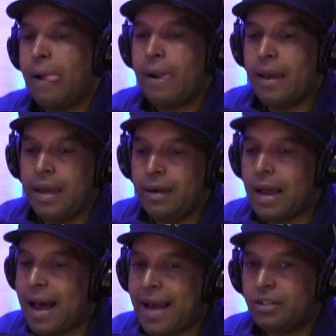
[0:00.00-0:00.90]
And
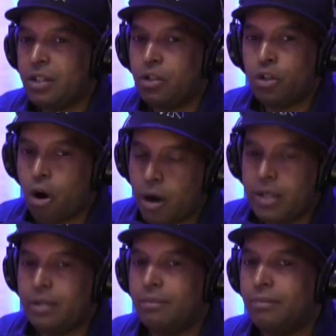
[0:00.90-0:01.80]
I actually
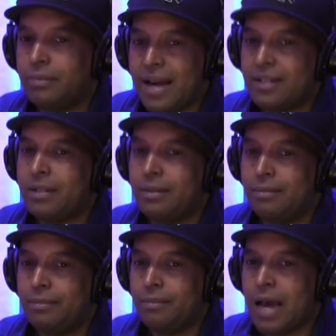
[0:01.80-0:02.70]
started that's
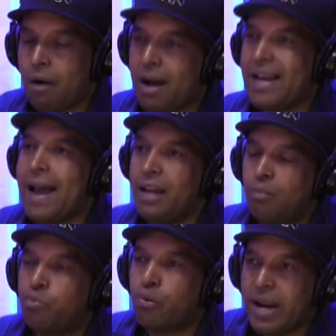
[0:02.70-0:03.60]
how I got
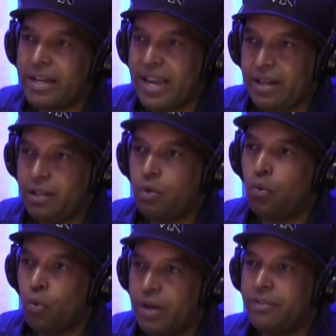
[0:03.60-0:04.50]
impregnated
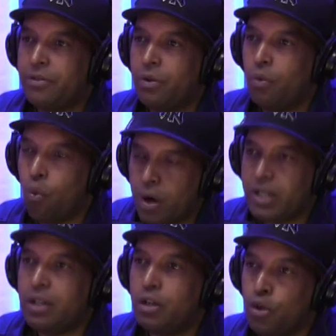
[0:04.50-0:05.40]
with
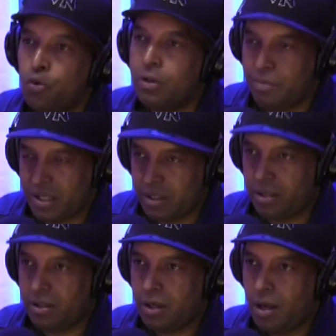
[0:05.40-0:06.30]
wanting to do the
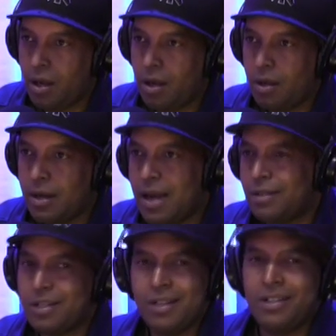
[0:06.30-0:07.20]
business. Okay. Now,
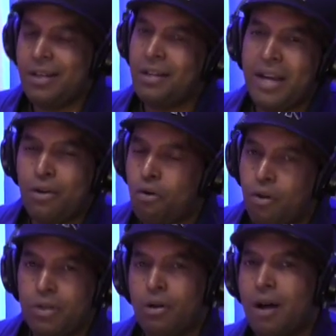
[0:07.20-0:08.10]
since then, later
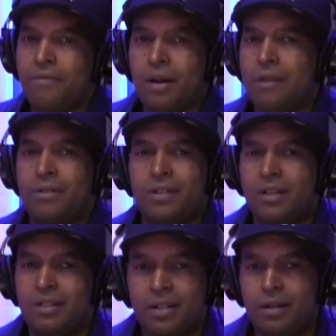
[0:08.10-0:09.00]
on, you know, I've,
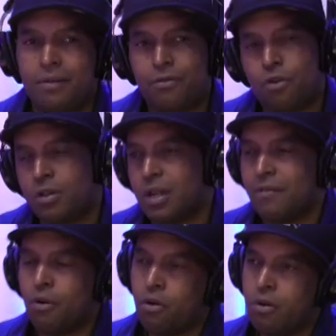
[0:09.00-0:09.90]
since then, of course,
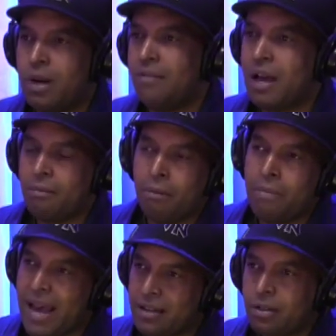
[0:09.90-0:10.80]
I've gone on. I've got my
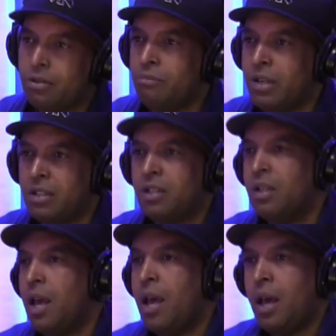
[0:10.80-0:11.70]
master's in business,
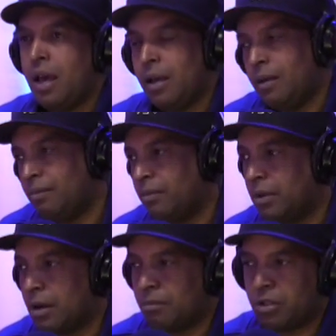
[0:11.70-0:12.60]
mm-hmm. and
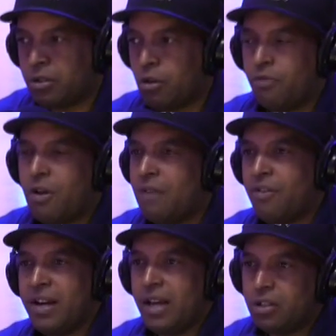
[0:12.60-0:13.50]
I'm a certified
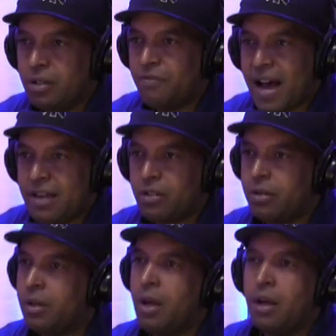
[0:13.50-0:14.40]
financial
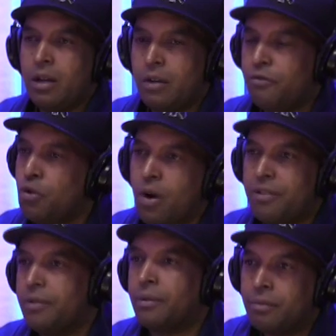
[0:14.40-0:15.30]
advisor, and a few
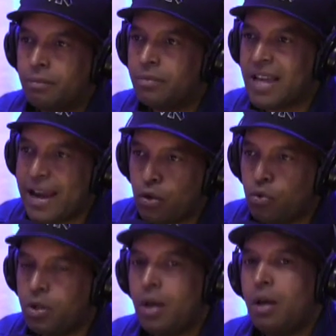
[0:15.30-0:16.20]
other
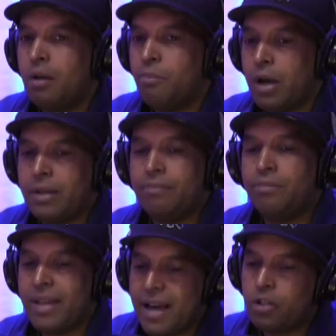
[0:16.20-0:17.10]
titles, but
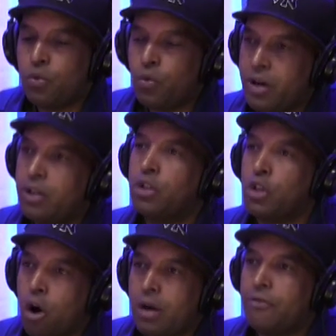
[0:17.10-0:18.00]
that's where it
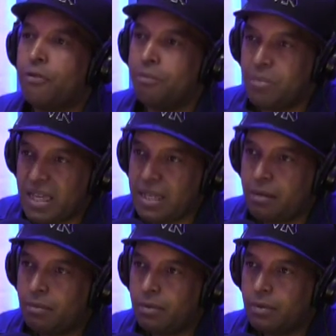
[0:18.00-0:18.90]
started for me
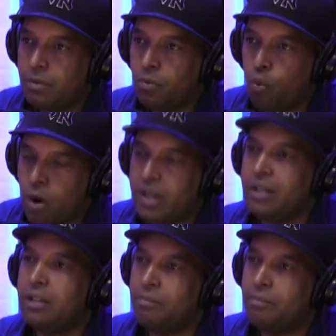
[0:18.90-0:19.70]
wanting to